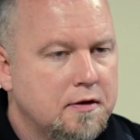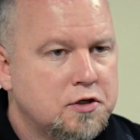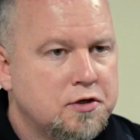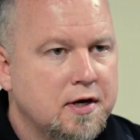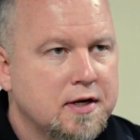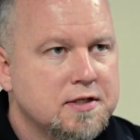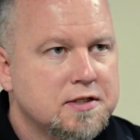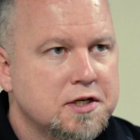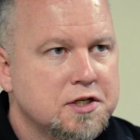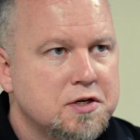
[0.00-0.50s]
The
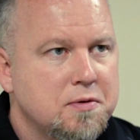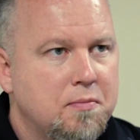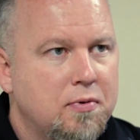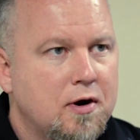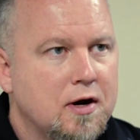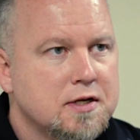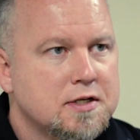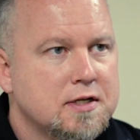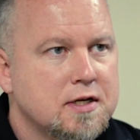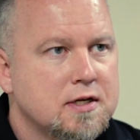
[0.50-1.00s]
transition
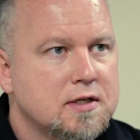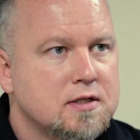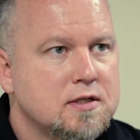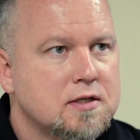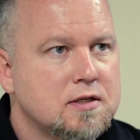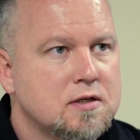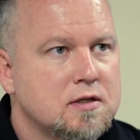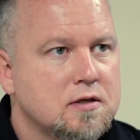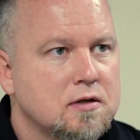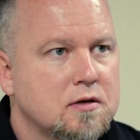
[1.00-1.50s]

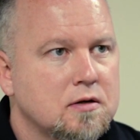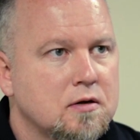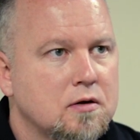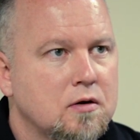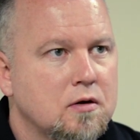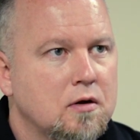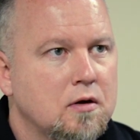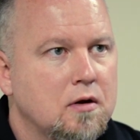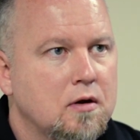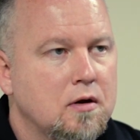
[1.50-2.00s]
process
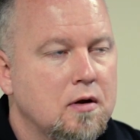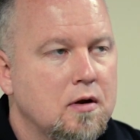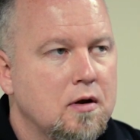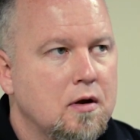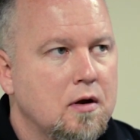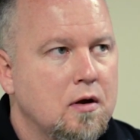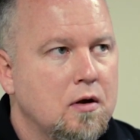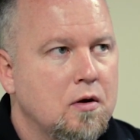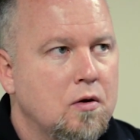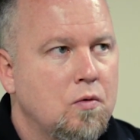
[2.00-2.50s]

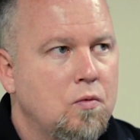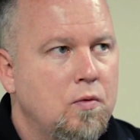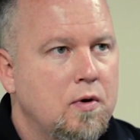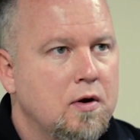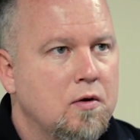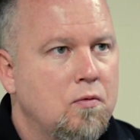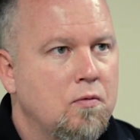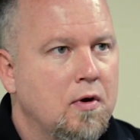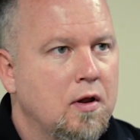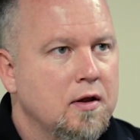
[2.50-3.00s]

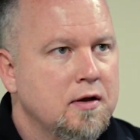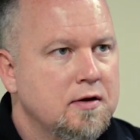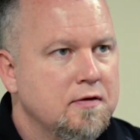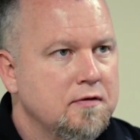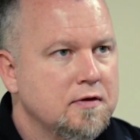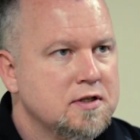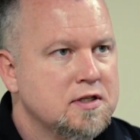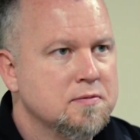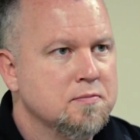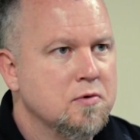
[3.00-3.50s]
went
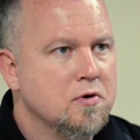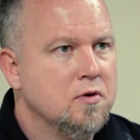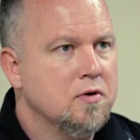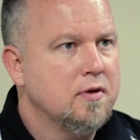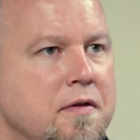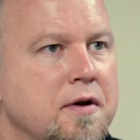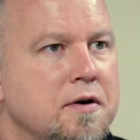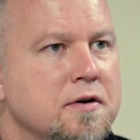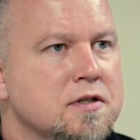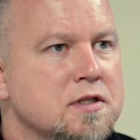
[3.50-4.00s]
relatively
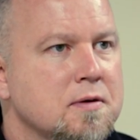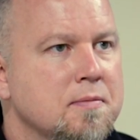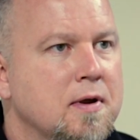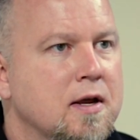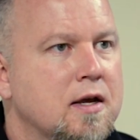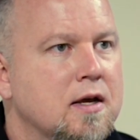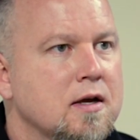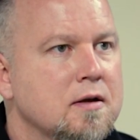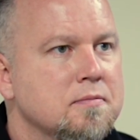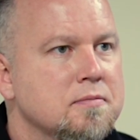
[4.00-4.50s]
smooth. There's some
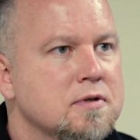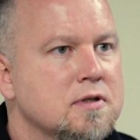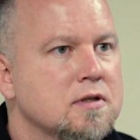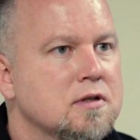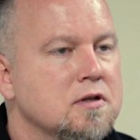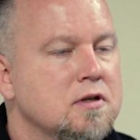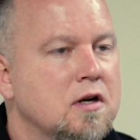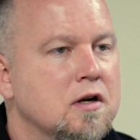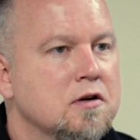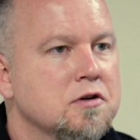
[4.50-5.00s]
hiccups,
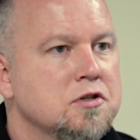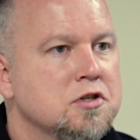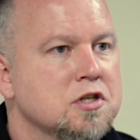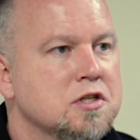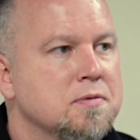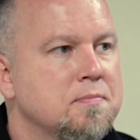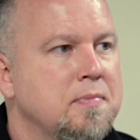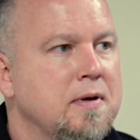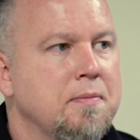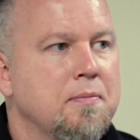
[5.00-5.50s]

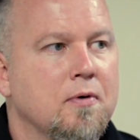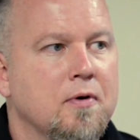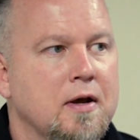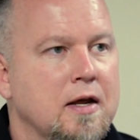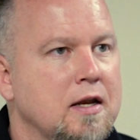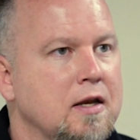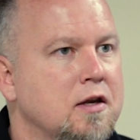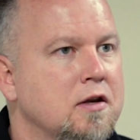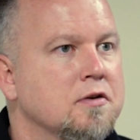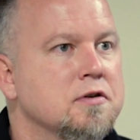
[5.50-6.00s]
just people
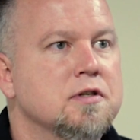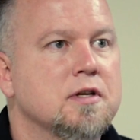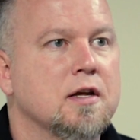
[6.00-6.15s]
getting used